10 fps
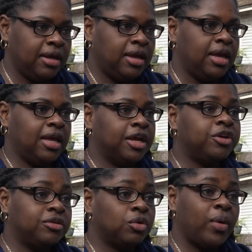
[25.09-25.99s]

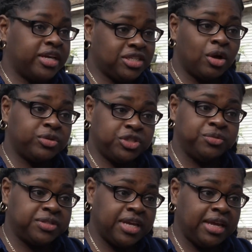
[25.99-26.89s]
Dispatcher Alonda
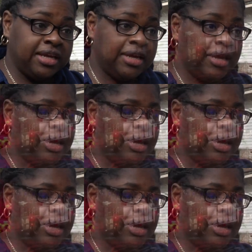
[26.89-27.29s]
Oates answered